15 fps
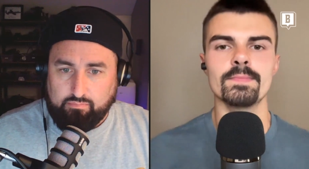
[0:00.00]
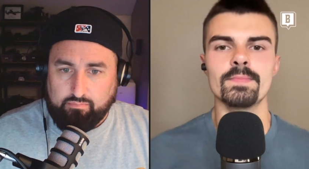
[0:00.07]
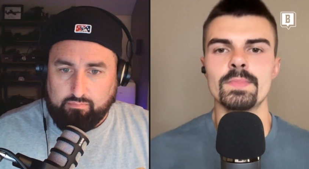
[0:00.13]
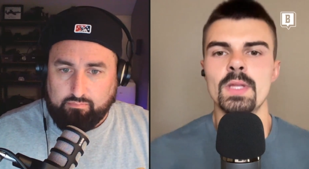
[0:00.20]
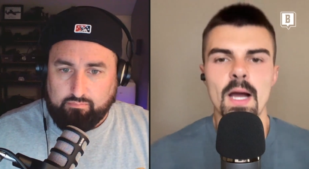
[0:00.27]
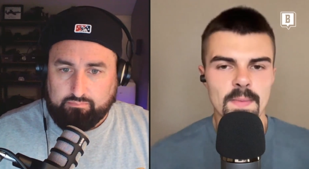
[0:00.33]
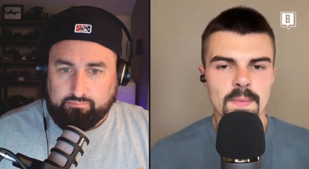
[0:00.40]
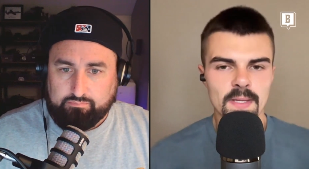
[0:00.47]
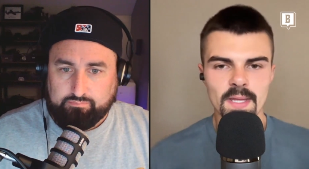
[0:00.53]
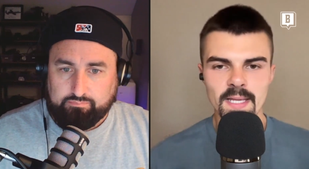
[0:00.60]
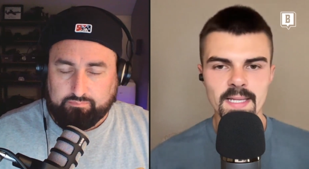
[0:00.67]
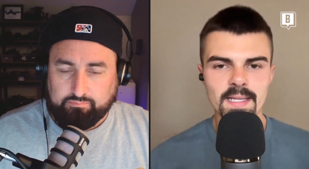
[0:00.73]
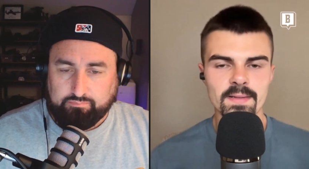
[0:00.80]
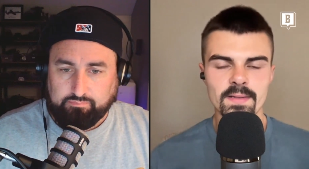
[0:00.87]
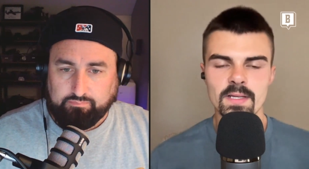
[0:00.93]
Speaker 1: No, I mean
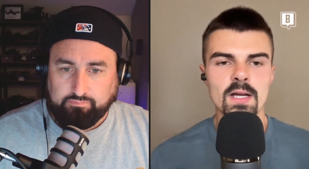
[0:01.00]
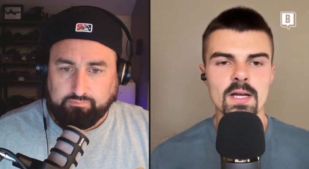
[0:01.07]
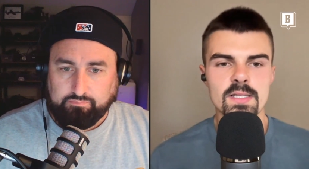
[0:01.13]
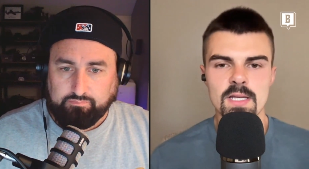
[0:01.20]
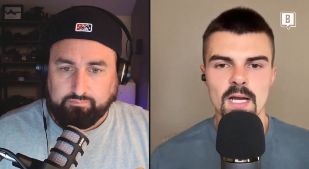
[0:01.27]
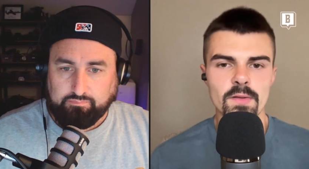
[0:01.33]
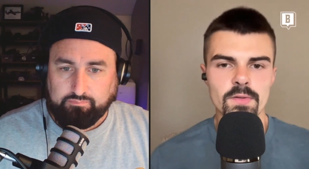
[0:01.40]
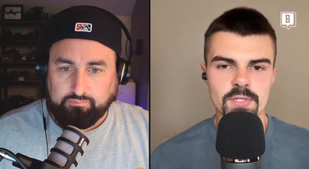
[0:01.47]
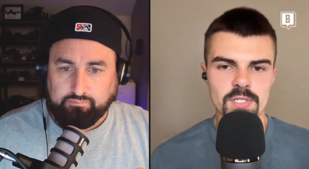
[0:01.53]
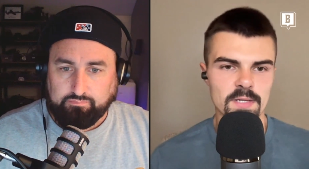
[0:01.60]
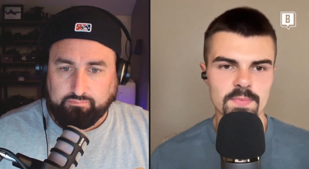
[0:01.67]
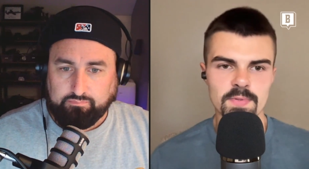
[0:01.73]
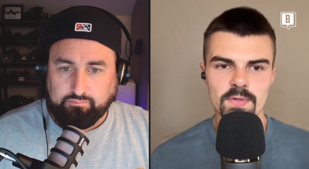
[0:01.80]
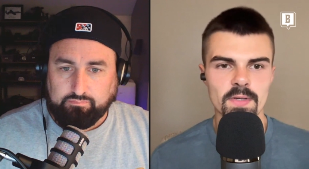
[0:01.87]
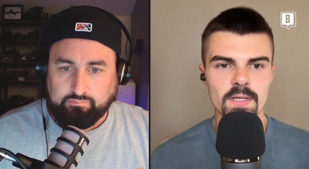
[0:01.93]
they didn't cut
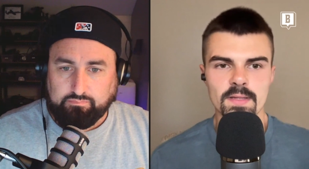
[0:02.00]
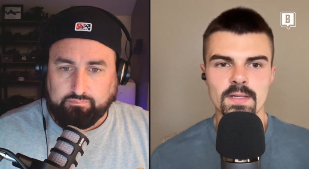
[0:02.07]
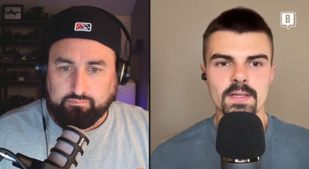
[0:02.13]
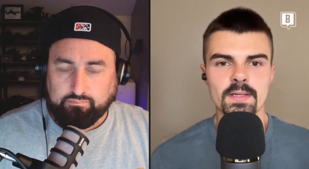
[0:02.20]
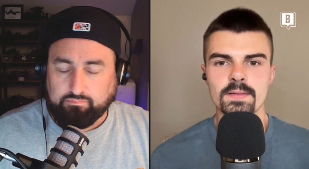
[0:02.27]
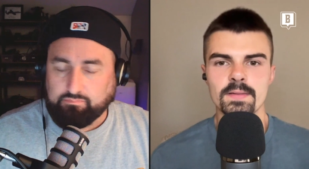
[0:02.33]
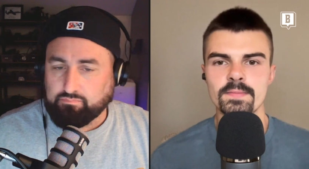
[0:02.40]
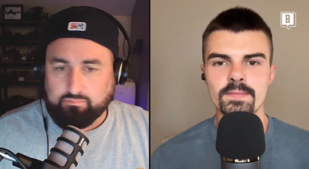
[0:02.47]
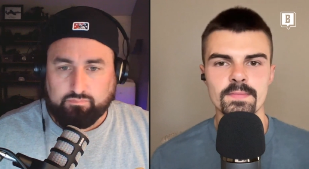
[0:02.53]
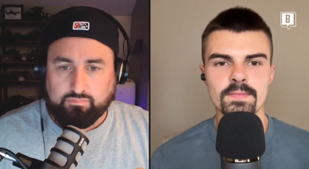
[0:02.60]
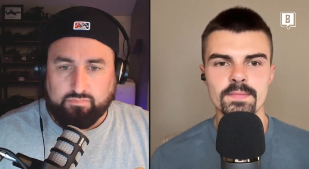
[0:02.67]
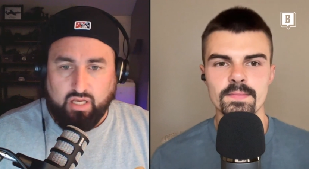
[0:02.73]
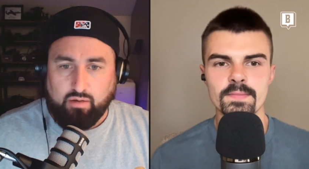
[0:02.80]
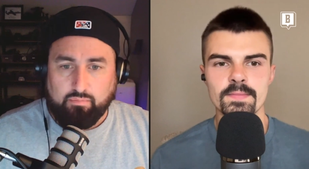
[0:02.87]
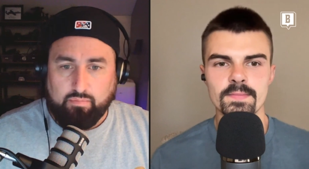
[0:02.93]
scholarships or anything.
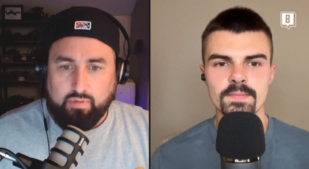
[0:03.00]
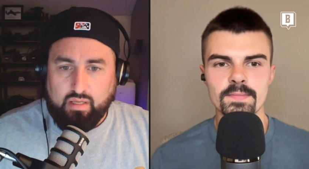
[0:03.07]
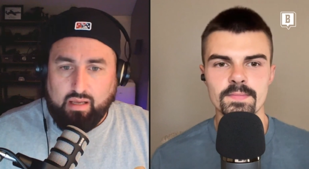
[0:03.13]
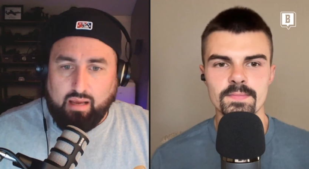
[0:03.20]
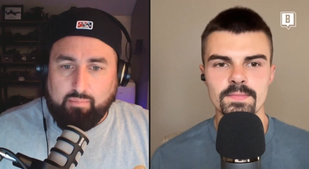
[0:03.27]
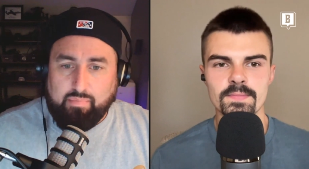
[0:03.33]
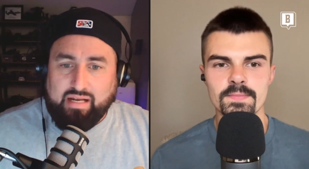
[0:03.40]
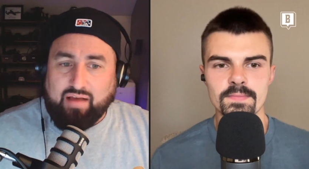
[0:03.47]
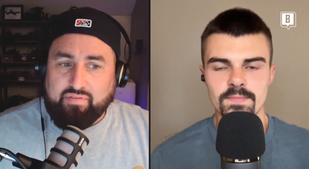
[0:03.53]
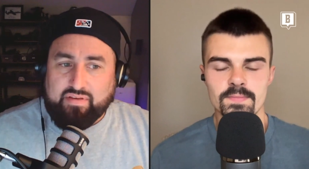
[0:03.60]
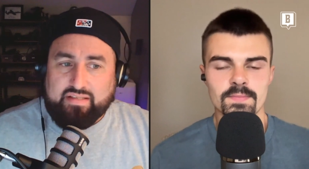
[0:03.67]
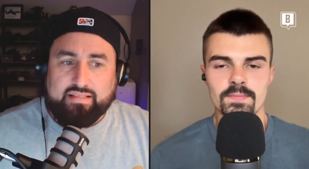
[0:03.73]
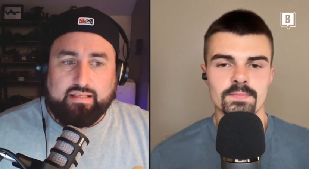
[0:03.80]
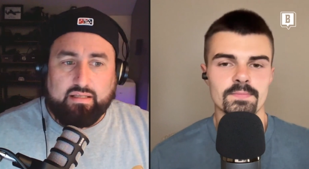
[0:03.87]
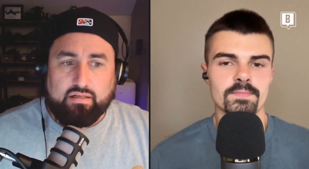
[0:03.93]
No, I mean
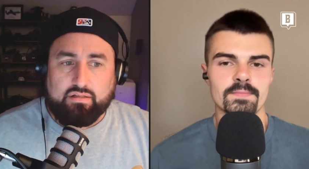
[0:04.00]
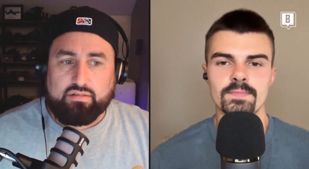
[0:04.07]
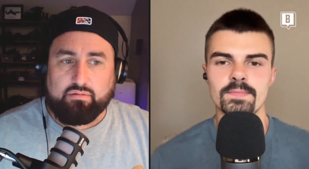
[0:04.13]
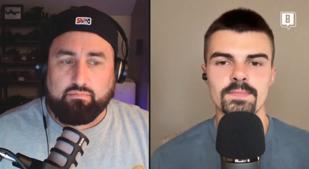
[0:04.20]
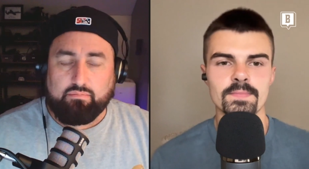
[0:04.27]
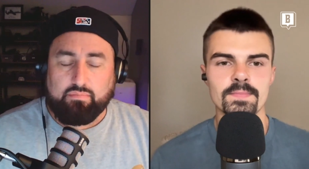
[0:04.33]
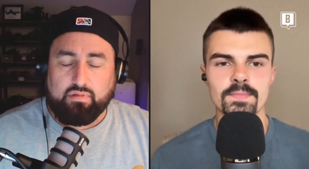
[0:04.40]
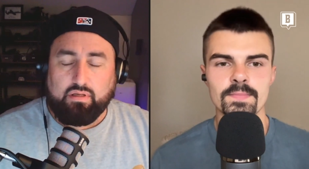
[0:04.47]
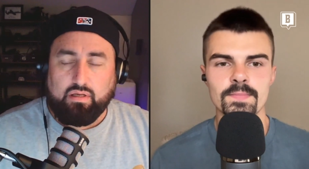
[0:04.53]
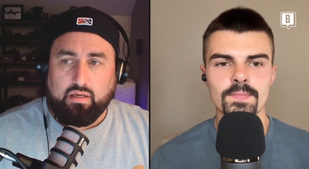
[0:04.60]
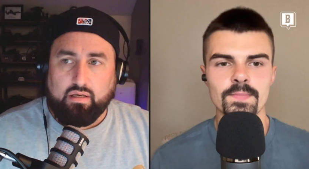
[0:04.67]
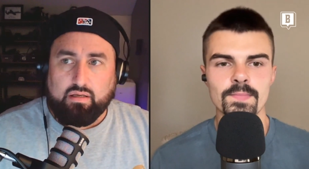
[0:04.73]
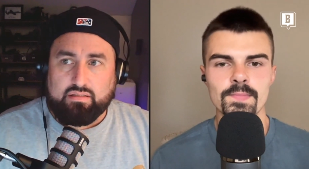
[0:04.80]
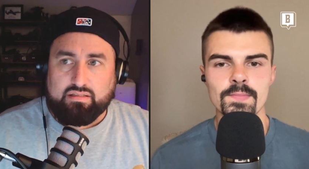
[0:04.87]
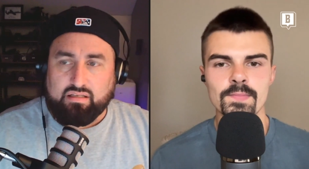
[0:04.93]
obviously there's some
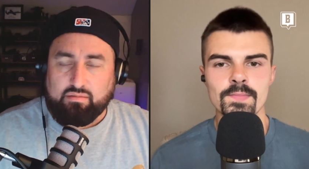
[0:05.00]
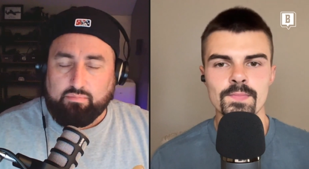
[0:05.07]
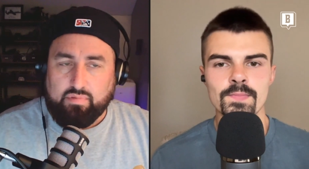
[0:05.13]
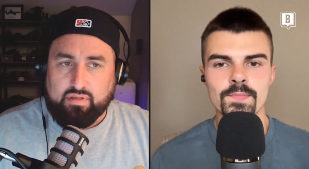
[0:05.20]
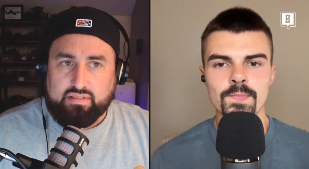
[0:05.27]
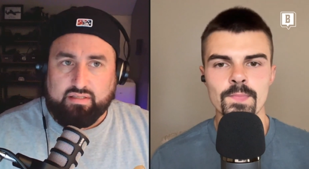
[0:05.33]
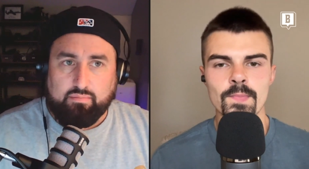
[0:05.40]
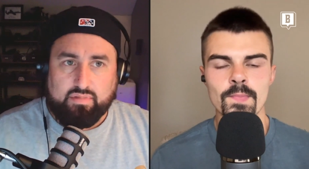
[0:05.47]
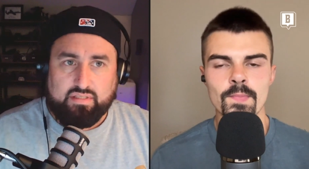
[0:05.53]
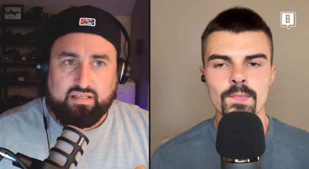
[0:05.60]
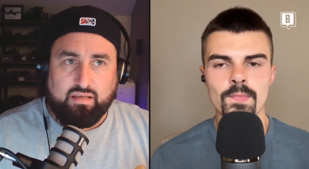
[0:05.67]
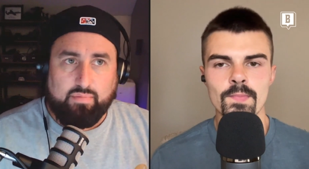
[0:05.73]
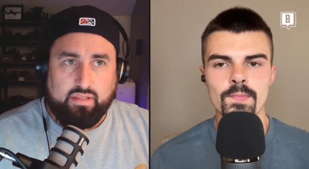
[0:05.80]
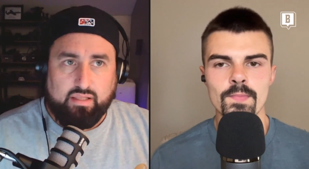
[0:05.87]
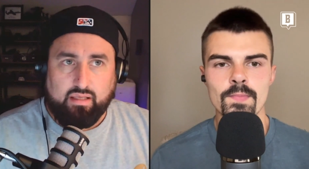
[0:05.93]
some some
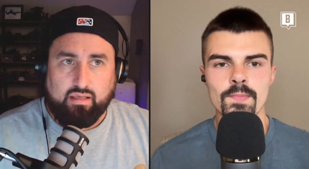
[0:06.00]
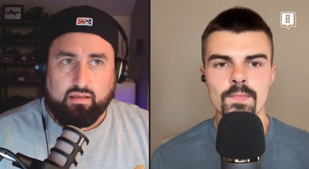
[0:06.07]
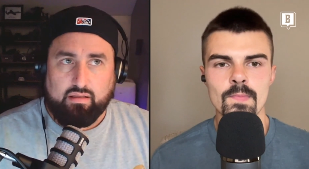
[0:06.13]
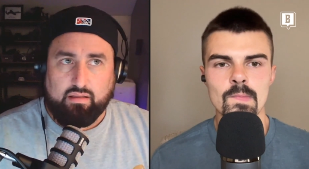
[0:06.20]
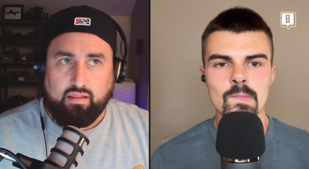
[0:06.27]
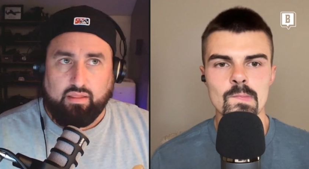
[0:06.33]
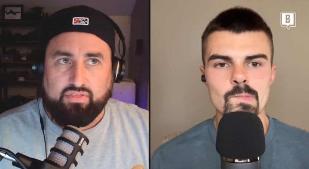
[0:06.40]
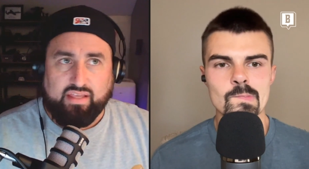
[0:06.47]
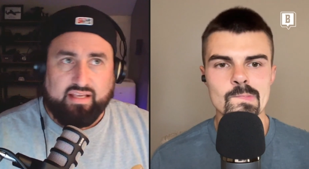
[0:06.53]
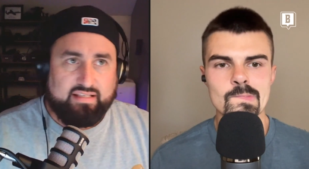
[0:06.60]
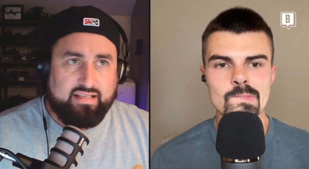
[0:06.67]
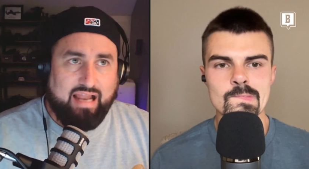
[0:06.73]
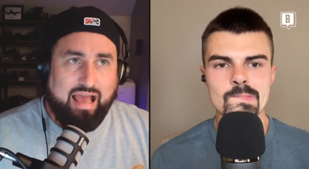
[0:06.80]
some of the the things that